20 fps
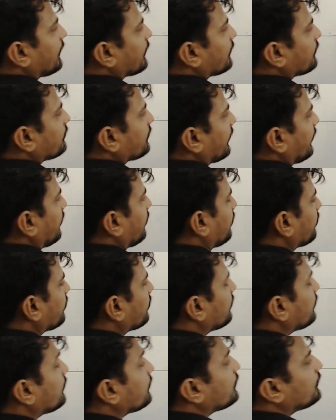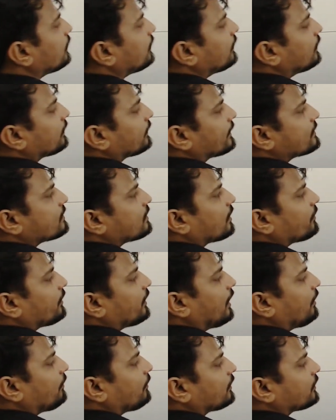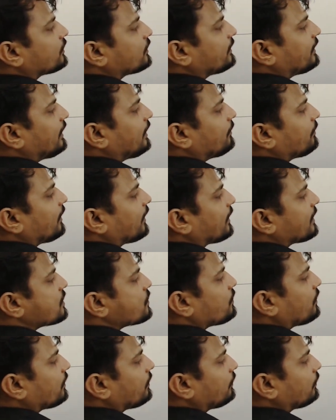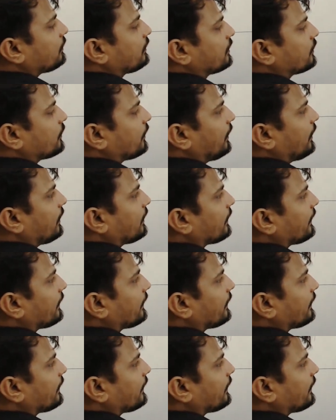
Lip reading: thing, this is going to be how much? T minus 1 whole square.